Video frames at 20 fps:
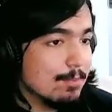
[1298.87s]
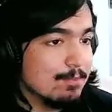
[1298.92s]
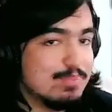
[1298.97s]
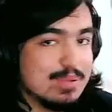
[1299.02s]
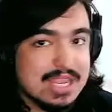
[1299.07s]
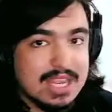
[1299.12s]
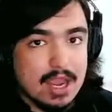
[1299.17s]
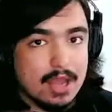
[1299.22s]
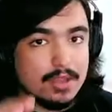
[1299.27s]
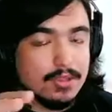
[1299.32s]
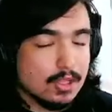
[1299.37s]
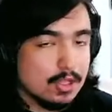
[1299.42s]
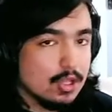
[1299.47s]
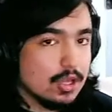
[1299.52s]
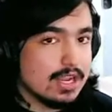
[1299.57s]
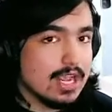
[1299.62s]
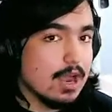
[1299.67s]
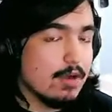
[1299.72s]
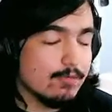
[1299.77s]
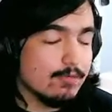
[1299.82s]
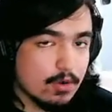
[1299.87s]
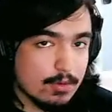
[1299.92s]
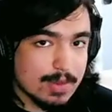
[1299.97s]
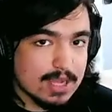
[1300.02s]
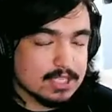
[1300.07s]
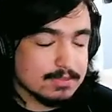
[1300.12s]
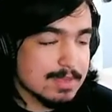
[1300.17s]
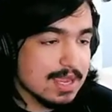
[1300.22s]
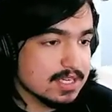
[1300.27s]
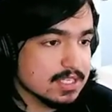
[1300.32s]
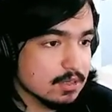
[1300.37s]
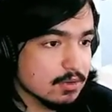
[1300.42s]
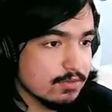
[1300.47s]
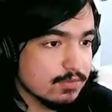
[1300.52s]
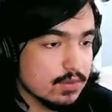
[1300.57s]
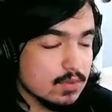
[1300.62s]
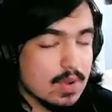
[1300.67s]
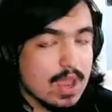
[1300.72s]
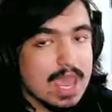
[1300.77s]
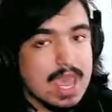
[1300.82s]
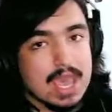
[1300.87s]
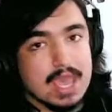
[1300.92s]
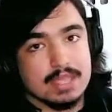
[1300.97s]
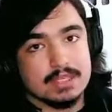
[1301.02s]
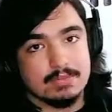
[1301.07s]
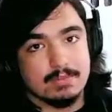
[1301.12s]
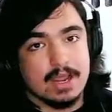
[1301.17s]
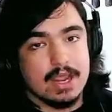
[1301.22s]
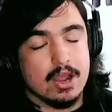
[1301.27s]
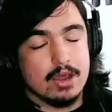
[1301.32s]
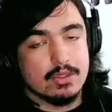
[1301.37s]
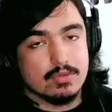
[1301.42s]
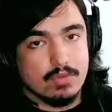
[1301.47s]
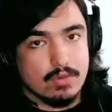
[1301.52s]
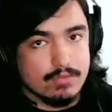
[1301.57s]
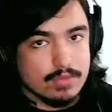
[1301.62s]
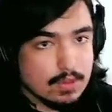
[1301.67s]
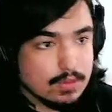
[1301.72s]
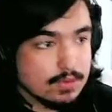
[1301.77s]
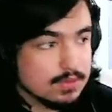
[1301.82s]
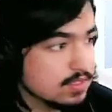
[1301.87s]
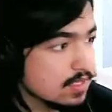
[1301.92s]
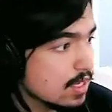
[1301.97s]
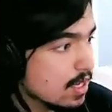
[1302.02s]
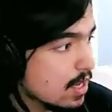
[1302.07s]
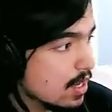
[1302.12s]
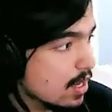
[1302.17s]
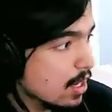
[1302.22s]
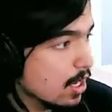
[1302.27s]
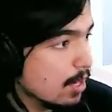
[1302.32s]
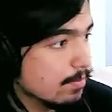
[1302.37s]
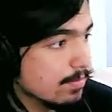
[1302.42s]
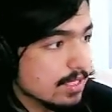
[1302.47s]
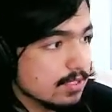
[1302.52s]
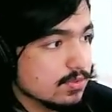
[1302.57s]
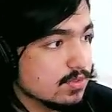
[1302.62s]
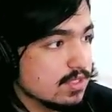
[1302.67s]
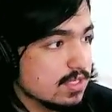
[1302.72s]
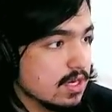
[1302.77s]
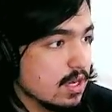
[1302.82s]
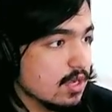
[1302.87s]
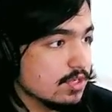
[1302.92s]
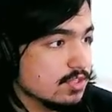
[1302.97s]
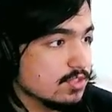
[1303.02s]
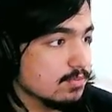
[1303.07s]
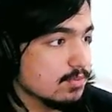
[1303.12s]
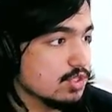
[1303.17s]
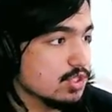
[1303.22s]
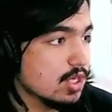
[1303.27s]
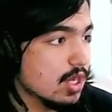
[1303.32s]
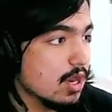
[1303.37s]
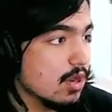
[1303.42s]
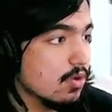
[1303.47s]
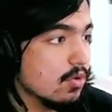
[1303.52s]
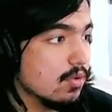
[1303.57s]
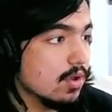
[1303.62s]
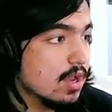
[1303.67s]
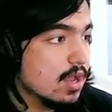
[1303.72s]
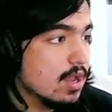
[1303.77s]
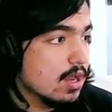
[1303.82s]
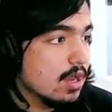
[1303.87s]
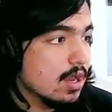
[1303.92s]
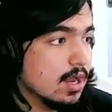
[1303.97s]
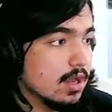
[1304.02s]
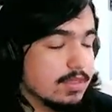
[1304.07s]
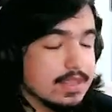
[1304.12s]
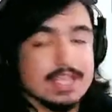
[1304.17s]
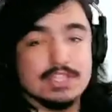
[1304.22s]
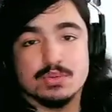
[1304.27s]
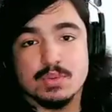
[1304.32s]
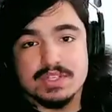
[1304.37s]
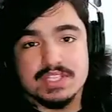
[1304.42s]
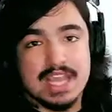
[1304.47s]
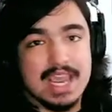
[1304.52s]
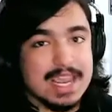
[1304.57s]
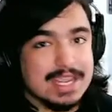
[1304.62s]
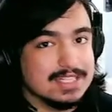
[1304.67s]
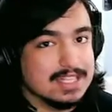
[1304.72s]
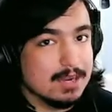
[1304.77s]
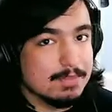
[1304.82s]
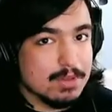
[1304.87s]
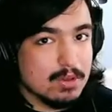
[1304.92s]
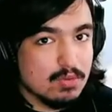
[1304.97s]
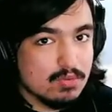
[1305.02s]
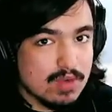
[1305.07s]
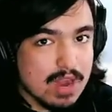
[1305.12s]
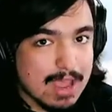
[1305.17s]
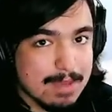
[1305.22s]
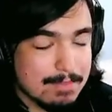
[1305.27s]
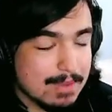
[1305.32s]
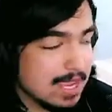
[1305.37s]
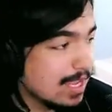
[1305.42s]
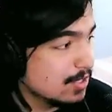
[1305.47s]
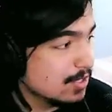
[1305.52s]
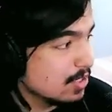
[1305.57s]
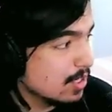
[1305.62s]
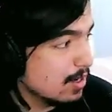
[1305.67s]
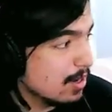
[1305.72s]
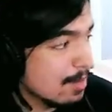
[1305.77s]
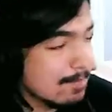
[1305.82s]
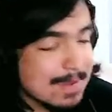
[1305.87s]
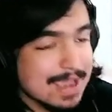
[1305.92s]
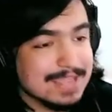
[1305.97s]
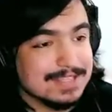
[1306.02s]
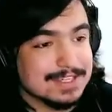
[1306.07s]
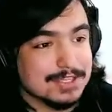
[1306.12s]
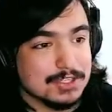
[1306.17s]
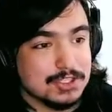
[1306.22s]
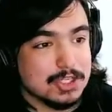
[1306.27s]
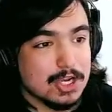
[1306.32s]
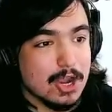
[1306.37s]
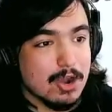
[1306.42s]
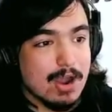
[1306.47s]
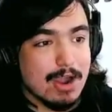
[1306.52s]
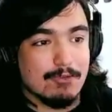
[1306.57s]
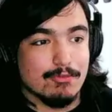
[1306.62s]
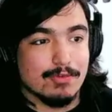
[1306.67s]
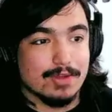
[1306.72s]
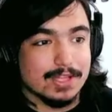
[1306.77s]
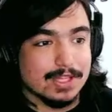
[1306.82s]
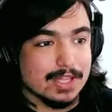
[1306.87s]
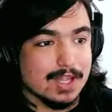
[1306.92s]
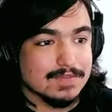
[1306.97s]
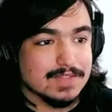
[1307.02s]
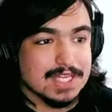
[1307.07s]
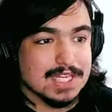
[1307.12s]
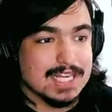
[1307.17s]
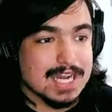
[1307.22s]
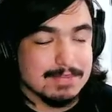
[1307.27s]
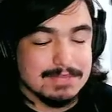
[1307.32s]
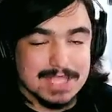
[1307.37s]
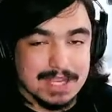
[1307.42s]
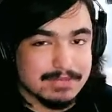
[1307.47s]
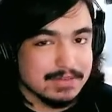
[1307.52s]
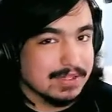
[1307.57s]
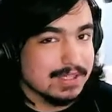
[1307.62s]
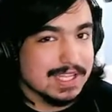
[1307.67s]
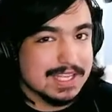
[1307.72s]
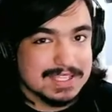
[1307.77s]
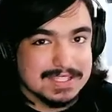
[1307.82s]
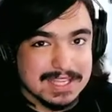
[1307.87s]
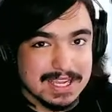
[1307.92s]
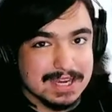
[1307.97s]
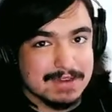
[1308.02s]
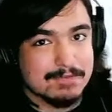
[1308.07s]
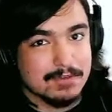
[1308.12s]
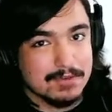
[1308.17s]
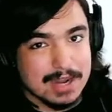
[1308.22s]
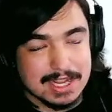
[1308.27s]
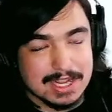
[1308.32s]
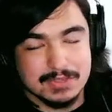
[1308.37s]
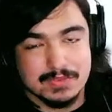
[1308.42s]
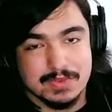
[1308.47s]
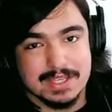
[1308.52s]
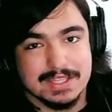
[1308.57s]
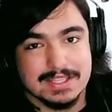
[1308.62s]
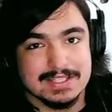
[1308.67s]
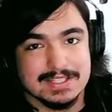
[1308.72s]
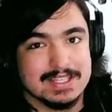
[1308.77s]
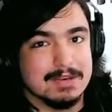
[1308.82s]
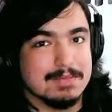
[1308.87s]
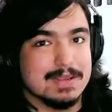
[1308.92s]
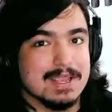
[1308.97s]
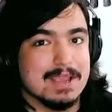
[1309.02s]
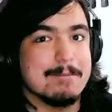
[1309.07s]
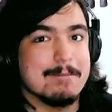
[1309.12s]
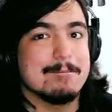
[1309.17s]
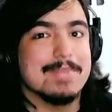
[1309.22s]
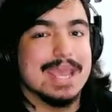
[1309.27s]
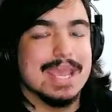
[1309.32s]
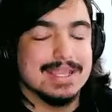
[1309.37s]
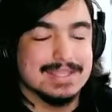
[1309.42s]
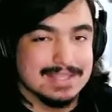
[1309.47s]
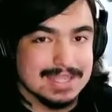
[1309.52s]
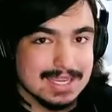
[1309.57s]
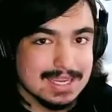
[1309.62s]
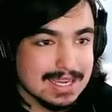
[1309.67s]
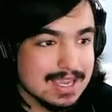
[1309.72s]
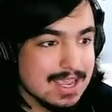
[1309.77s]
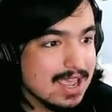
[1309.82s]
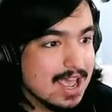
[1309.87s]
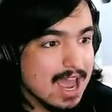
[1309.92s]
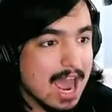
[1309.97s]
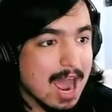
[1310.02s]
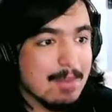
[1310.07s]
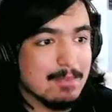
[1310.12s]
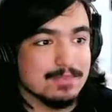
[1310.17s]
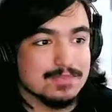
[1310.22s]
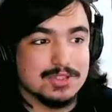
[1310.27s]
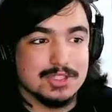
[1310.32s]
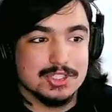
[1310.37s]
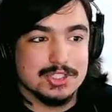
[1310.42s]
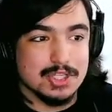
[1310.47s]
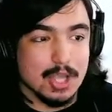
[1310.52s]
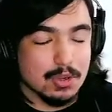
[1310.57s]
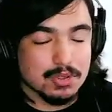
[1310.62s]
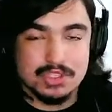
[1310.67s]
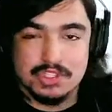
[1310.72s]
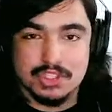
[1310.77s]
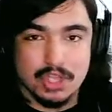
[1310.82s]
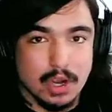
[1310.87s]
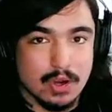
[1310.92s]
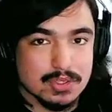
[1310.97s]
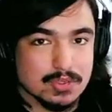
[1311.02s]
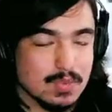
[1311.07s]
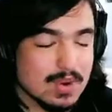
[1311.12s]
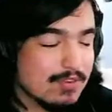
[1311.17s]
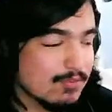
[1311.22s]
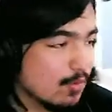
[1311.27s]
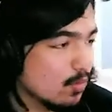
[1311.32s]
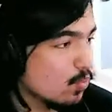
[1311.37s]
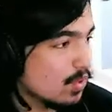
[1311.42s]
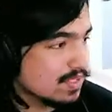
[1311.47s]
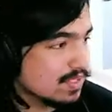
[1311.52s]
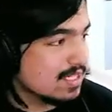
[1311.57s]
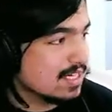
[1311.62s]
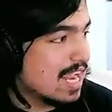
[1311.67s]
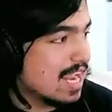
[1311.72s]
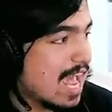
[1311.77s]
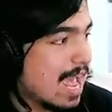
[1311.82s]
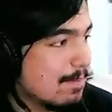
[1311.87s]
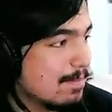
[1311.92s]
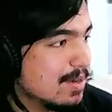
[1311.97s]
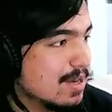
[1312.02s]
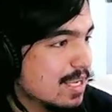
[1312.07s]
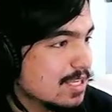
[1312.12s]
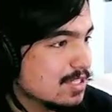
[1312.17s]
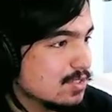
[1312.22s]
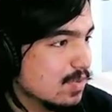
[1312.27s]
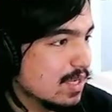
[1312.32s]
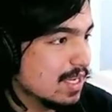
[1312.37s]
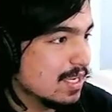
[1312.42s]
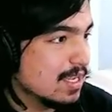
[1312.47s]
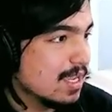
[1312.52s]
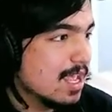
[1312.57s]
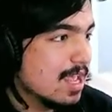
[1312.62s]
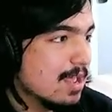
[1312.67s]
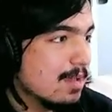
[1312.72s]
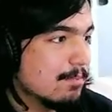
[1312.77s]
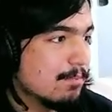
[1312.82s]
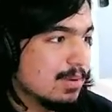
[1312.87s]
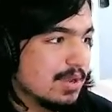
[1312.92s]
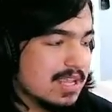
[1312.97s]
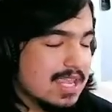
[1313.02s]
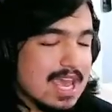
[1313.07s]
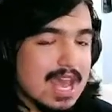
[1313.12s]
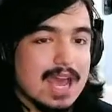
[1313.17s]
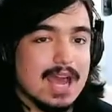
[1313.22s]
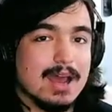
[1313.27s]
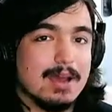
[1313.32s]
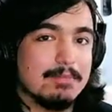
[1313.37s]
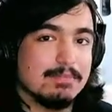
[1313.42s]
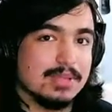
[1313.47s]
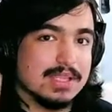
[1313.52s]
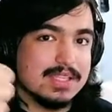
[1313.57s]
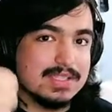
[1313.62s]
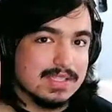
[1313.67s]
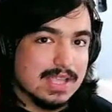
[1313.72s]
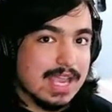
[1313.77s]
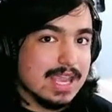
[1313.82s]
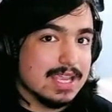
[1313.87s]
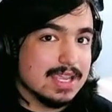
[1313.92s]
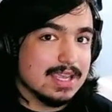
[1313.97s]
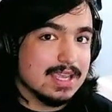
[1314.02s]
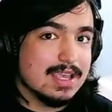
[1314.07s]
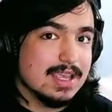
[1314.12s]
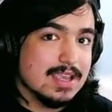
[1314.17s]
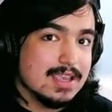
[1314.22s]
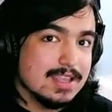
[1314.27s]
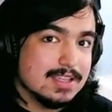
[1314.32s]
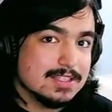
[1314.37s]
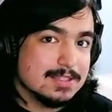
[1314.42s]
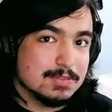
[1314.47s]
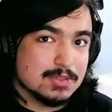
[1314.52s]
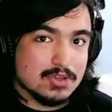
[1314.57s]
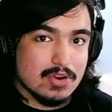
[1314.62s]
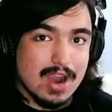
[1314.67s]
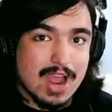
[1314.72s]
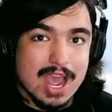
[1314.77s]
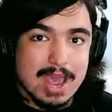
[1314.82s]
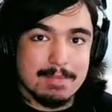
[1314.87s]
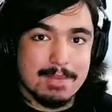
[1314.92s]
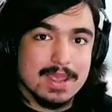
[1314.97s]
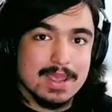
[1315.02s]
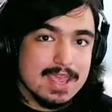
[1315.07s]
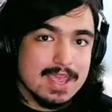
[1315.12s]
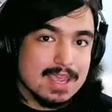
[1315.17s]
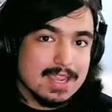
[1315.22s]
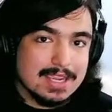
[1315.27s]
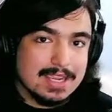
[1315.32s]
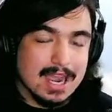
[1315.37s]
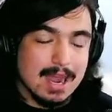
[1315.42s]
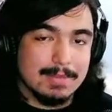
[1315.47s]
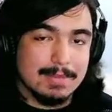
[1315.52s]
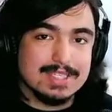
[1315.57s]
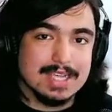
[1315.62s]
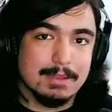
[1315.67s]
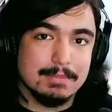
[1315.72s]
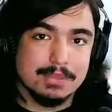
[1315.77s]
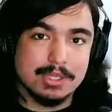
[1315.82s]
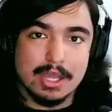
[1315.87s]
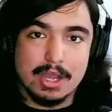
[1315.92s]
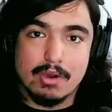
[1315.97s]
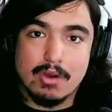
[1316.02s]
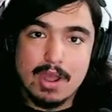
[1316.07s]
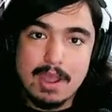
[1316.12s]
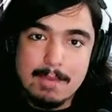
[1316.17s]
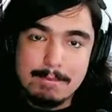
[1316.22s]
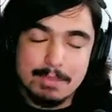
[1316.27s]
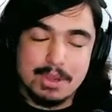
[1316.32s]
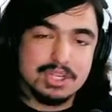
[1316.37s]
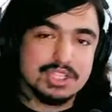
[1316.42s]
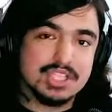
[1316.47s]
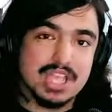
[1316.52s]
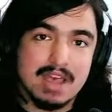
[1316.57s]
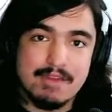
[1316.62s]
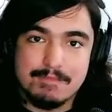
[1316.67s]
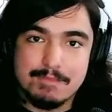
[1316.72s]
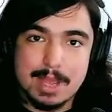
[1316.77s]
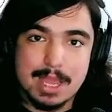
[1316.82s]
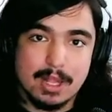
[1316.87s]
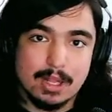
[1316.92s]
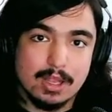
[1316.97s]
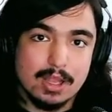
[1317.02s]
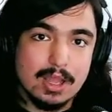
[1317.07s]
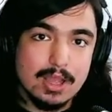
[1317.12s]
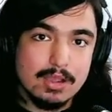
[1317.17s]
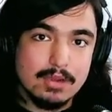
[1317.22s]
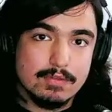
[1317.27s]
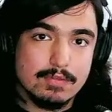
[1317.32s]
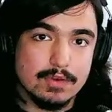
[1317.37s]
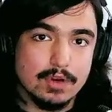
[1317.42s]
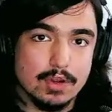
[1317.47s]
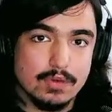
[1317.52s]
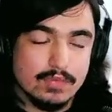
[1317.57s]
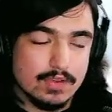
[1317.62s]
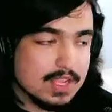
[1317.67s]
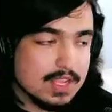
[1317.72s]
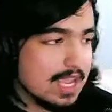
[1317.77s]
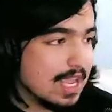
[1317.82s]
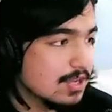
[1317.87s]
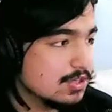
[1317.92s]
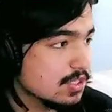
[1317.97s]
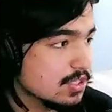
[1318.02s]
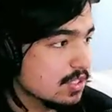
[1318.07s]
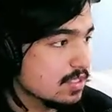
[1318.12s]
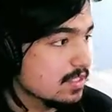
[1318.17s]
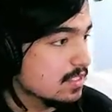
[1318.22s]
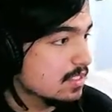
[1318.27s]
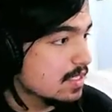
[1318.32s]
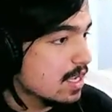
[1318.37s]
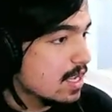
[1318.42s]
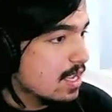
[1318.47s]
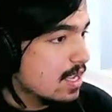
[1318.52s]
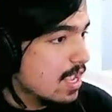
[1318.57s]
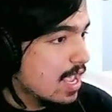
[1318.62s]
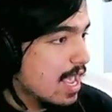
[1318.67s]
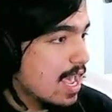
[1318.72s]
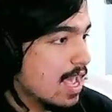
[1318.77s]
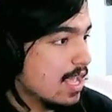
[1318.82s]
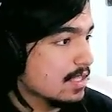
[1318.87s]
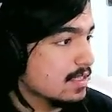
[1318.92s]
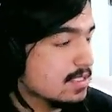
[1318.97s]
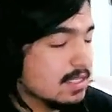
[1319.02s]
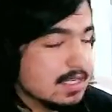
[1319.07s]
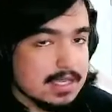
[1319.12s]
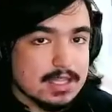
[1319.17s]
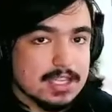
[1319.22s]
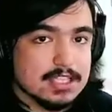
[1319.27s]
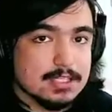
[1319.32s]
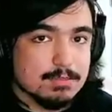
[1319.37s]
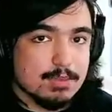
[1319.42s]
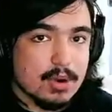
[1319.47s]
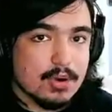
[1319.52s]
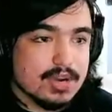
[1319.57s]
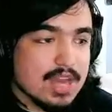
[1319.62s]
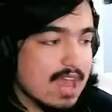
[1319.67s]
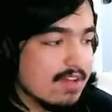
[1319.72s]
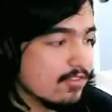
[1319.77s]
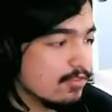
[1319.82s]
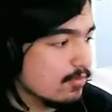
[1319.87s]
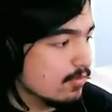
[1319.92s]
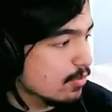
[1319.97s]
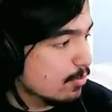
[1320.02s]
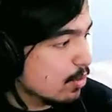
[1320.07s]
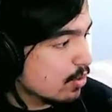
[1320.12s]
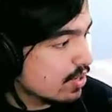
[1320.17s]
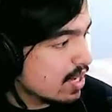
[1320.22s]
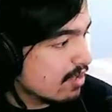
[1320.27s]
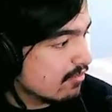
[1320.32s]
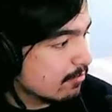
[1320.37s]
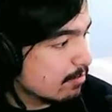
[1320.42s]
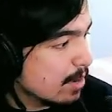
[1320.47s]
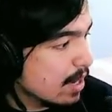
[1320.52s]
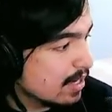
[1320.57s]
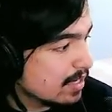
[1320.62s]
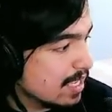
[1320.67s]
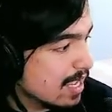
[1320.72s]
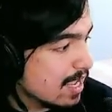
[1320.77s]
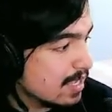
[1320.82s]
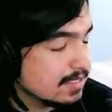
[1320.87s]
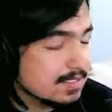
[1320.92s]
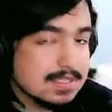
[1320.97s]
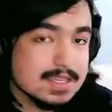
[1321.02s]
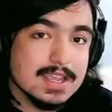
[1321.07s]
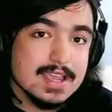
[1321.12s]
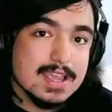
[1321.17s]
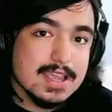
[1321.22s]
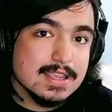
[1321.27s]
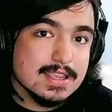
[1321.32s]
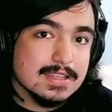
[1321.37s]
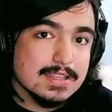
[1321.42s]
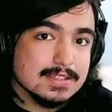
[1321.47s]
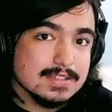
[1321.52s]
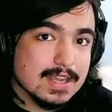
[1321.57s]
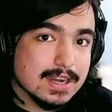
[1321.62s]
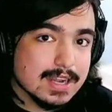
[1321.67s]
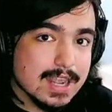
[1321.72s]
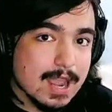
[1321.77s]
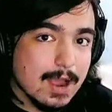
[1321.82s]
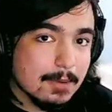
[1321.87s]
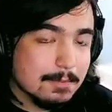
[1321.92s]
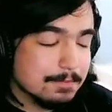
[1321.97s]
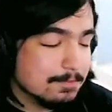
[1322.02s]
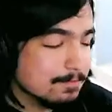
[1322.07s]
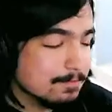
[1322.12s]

Be on the lookout for my SmackDown review and my other reviews. This was an awesome show. This was AEW Rampage. Amazing show. I really loved it, and I'm definitely excited for next week. This is going to be amazing. I'm so stoked for what's going to happen next week. But yeah, please like, subscribe, comment down below, push that bell for notifications. And this is Broken Havoc from the Broken Havoc Podcast, signing out.